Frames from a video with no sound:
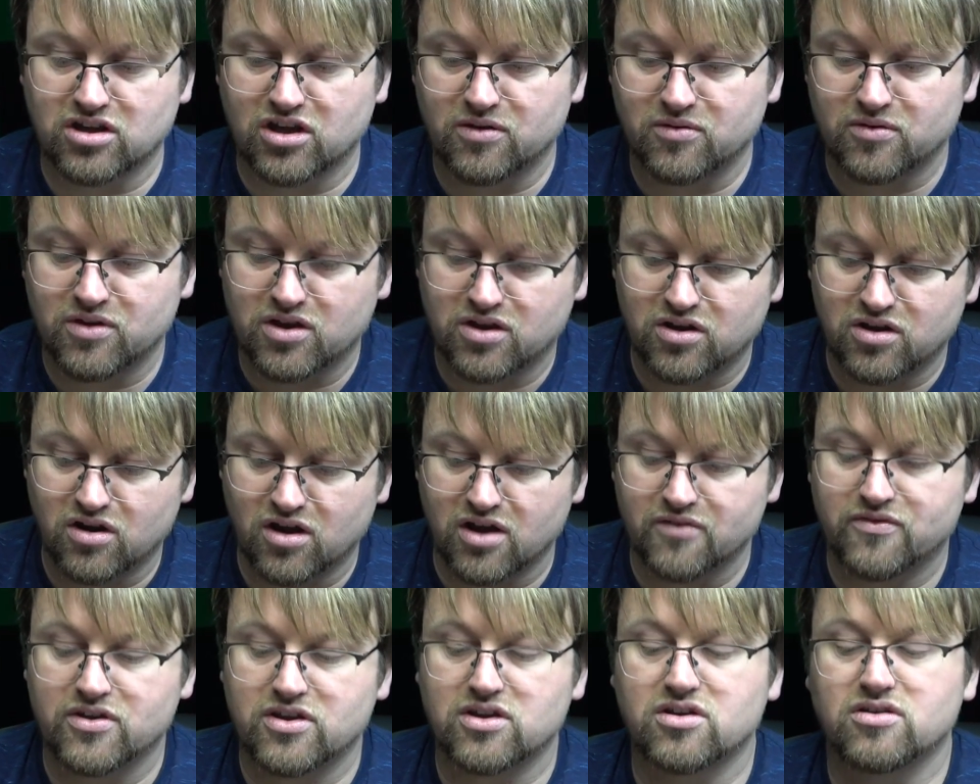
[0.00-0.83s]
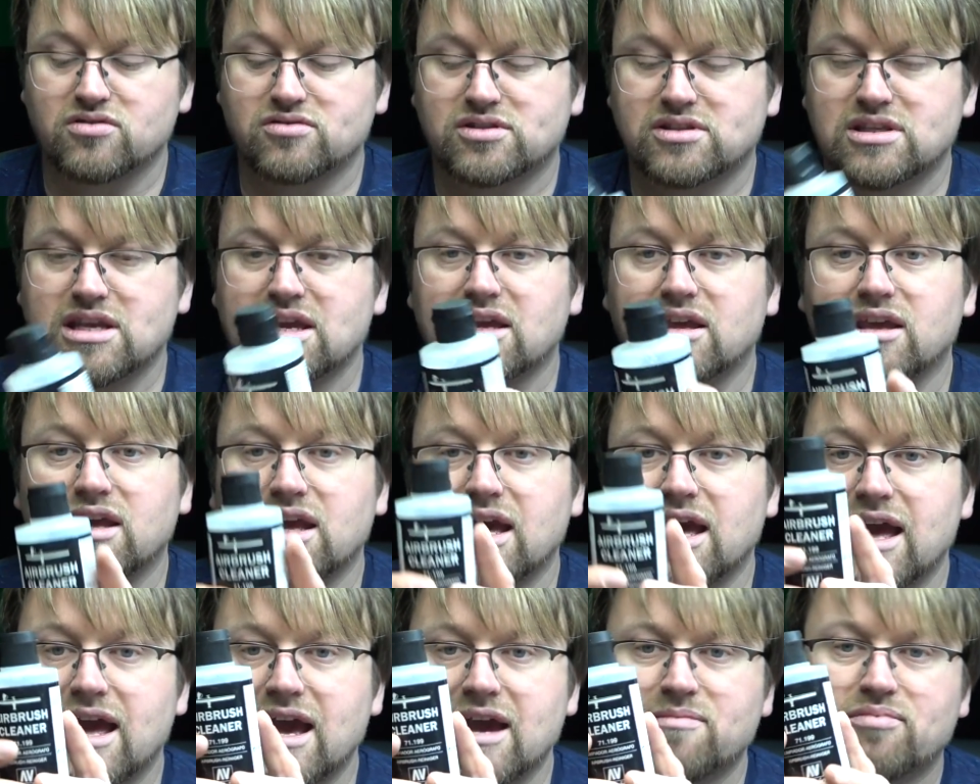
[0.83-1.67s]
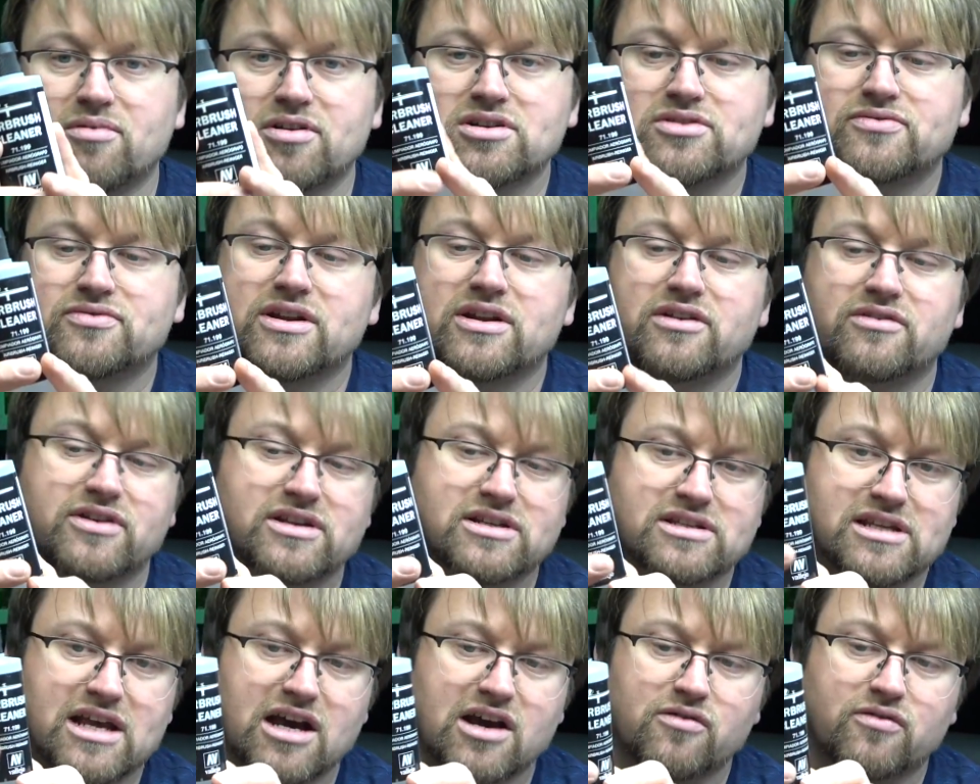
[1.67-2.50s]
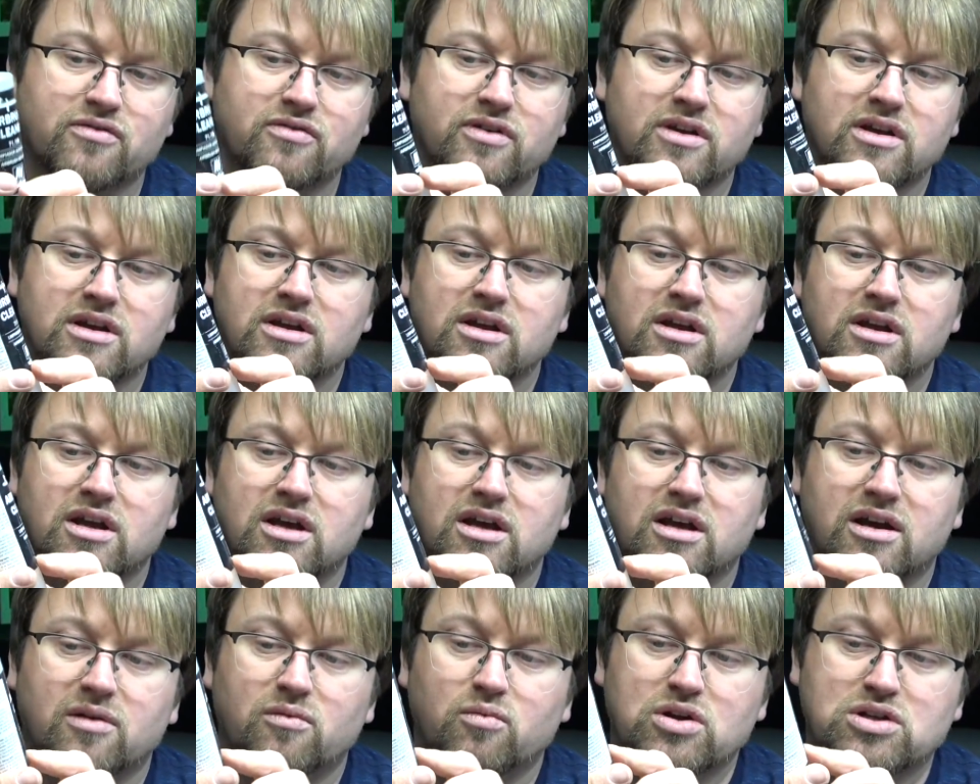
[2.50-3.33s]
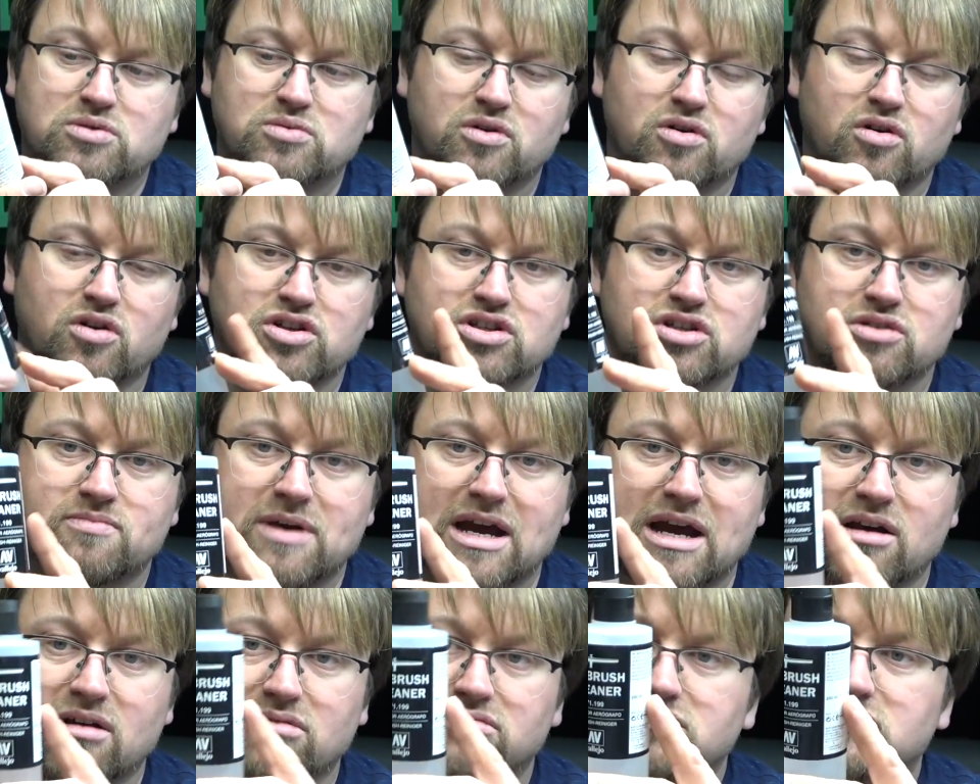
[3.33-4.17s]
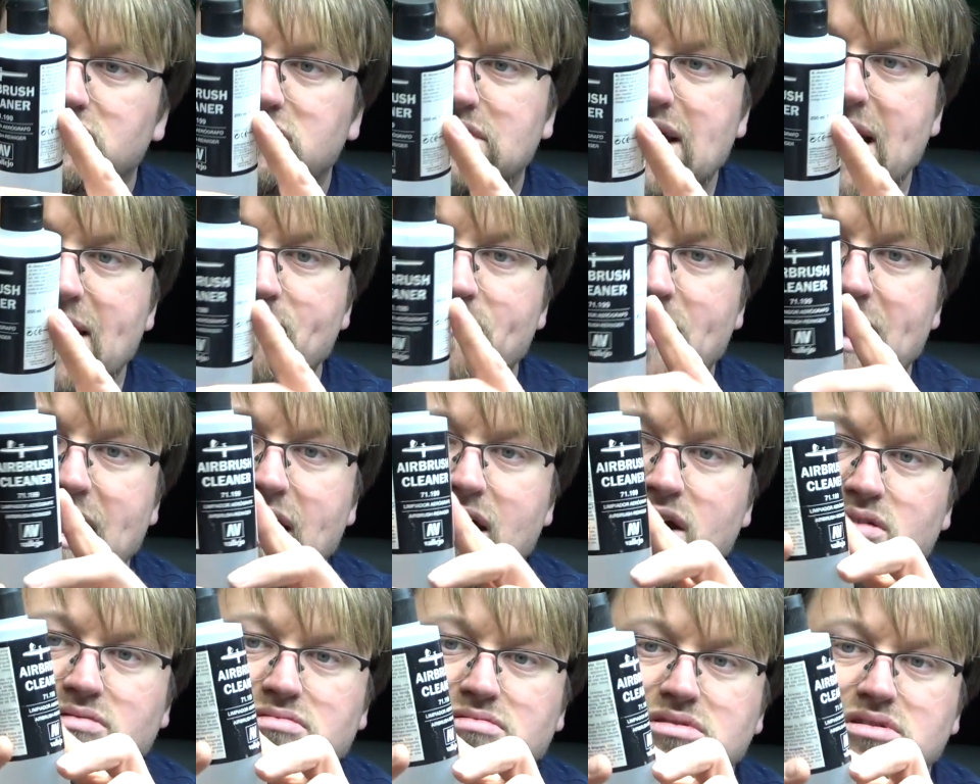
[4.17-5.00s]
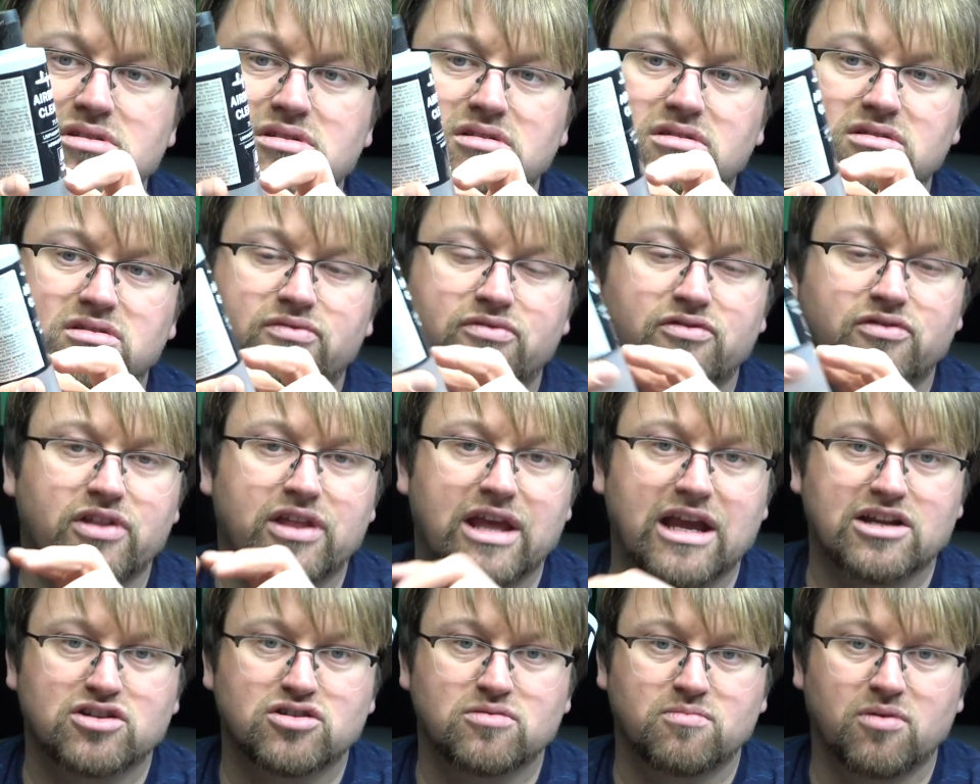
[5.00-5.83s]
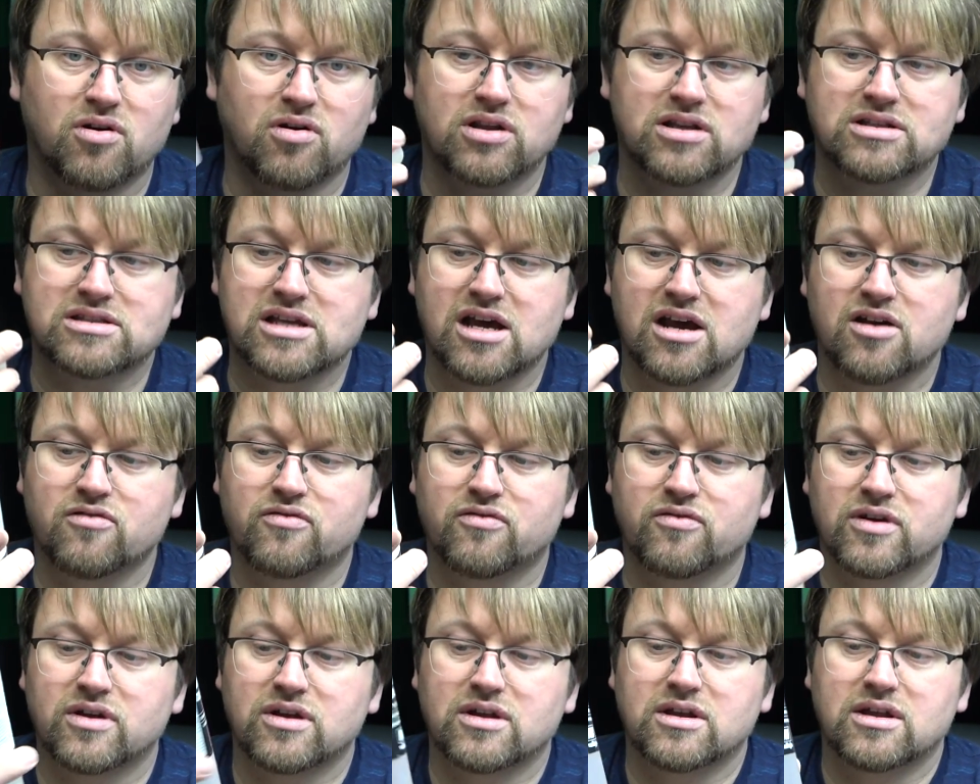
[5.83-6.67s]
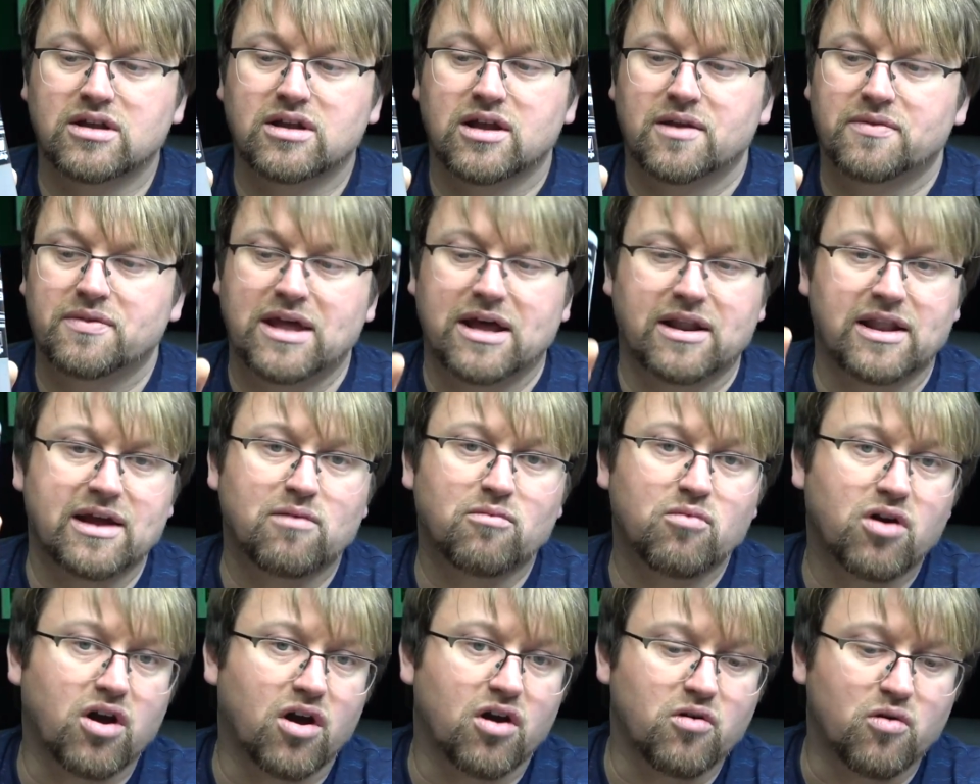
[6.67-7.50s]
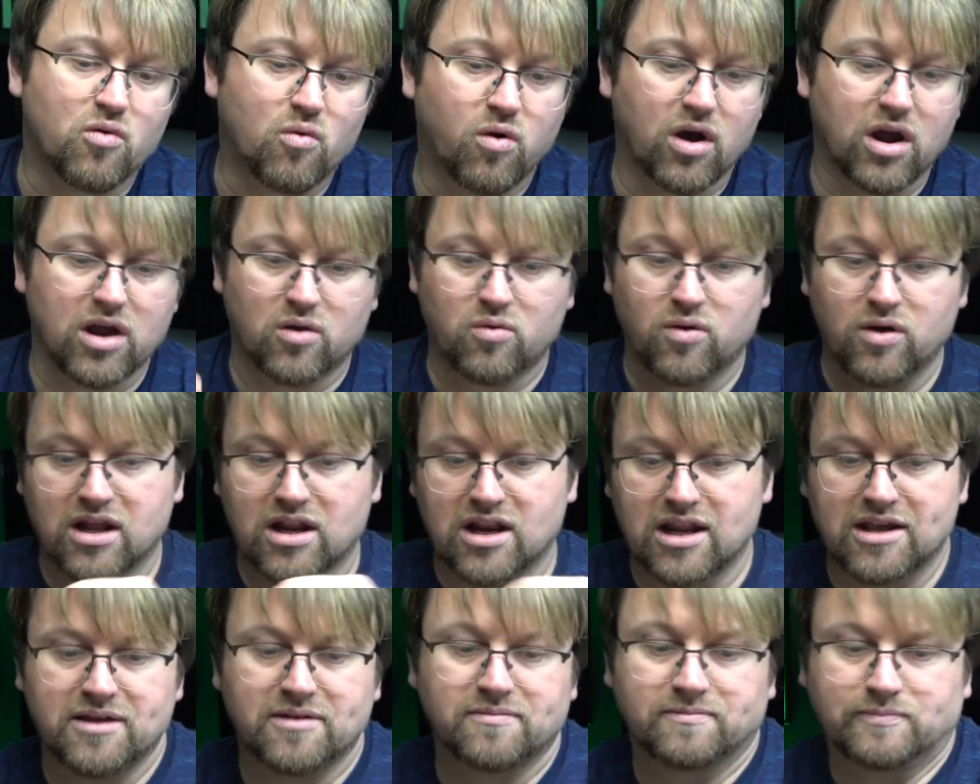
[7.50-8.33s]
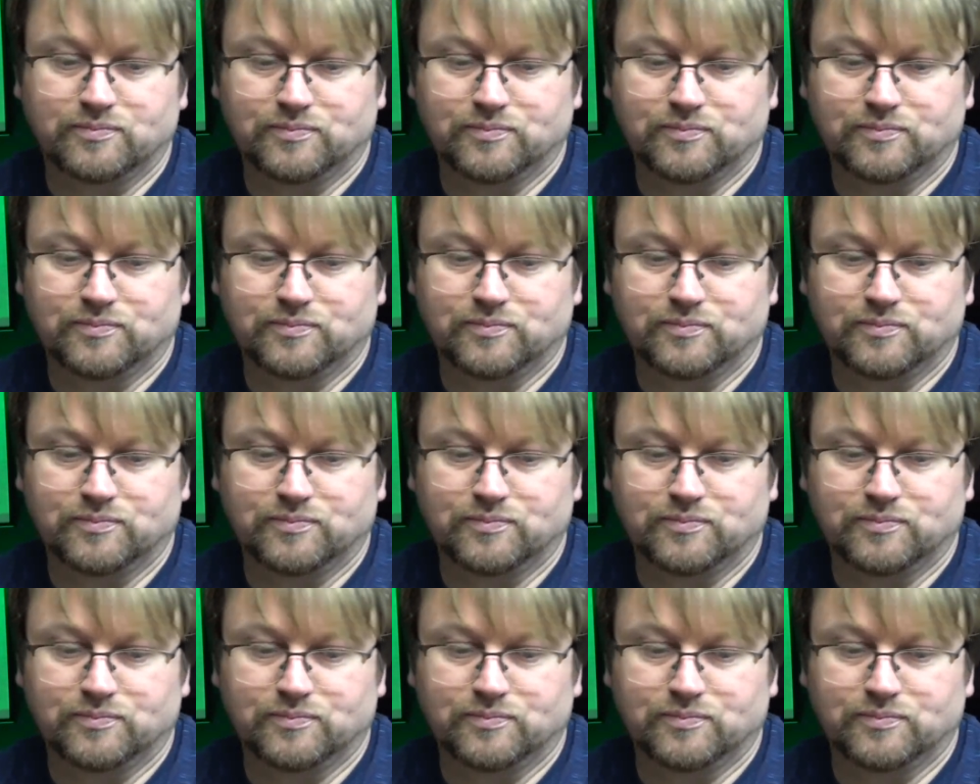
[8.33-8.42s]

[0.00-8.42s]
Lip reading: You can either use the airbrush thinner itself, which will cost you about £10 for the actual bottle itself. Now that will go quite quickly.